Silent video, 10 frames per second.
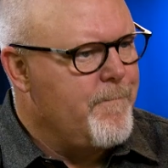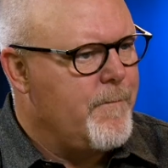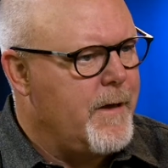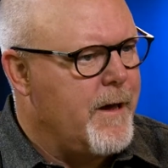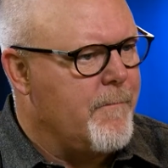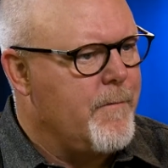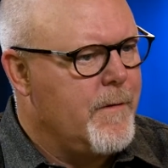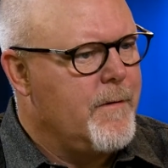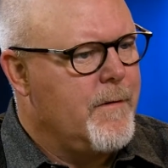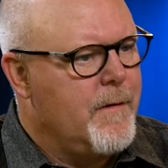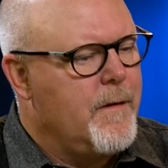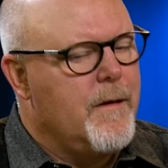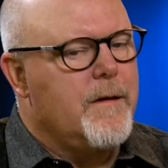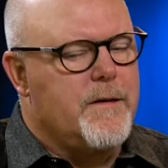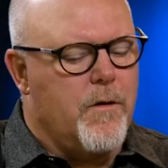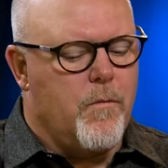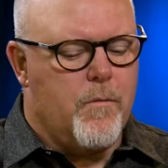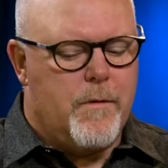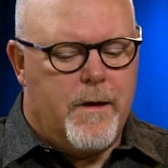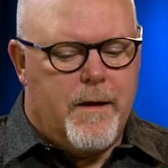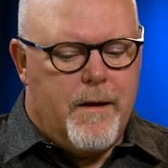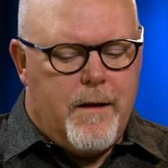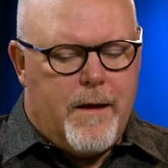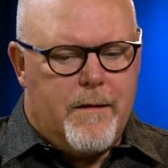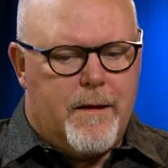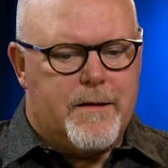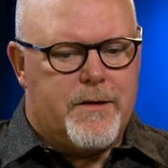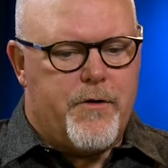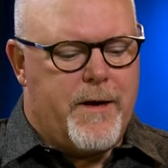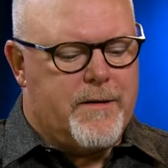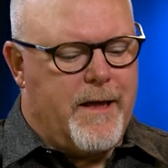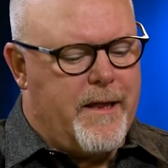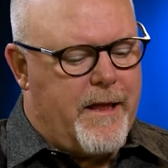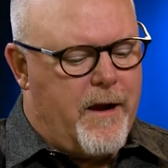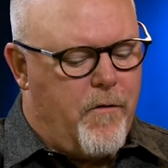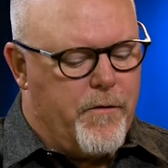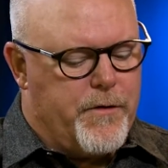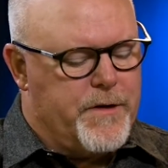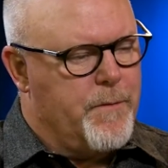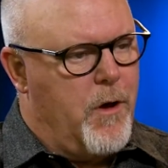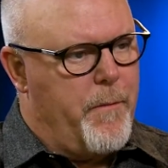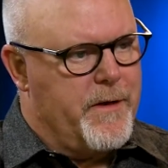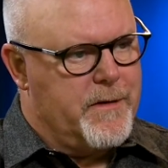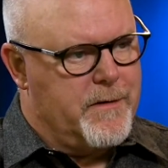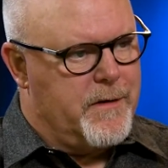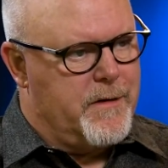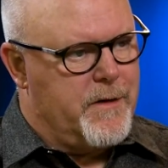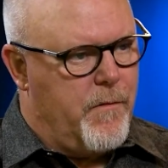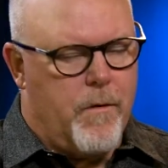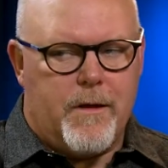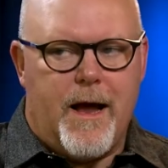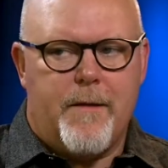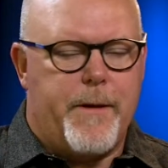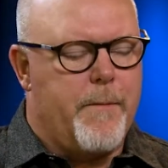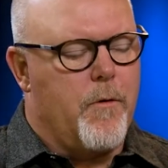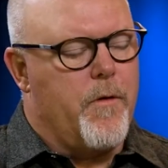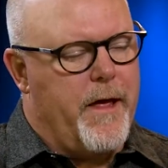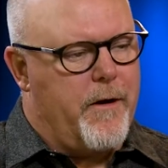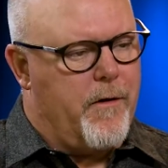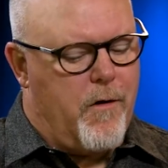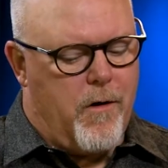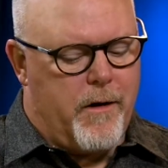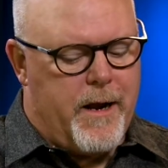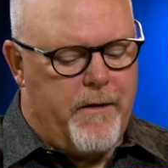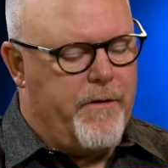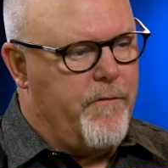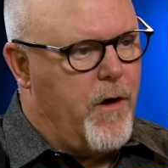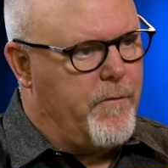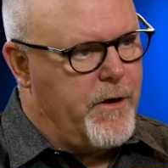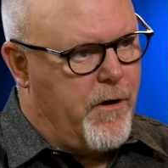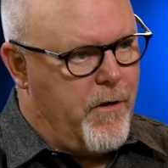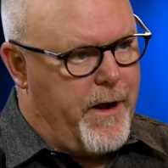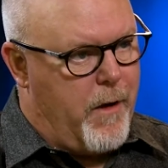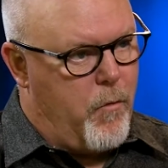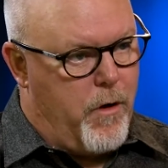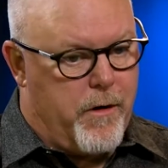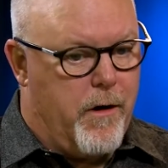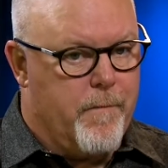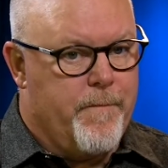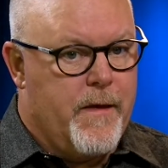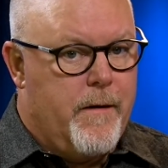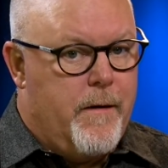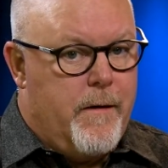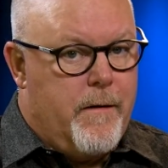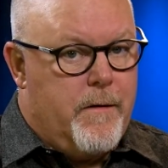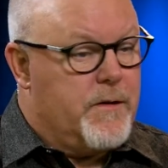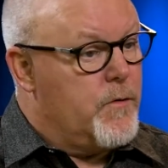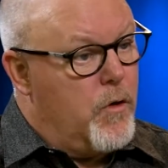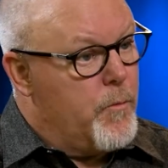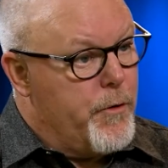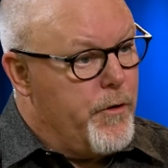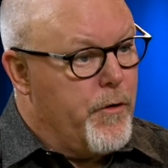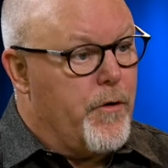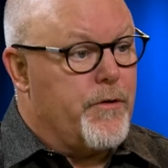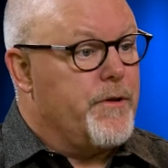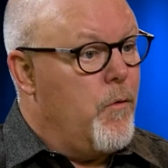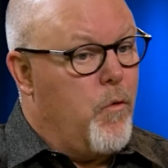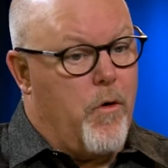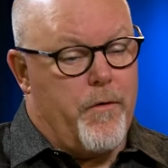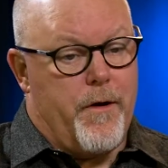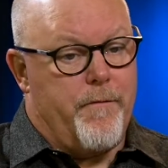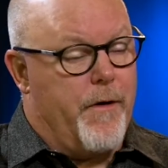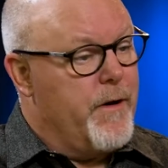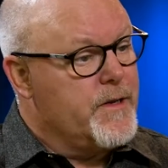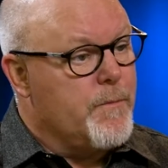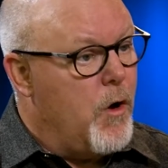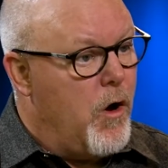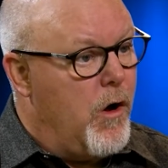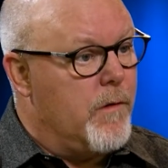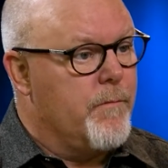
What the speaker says: Yeah. So let's translate that over to small businesses. So a lot of people that are kind of involved in our network are solopreneurs, or they're very small.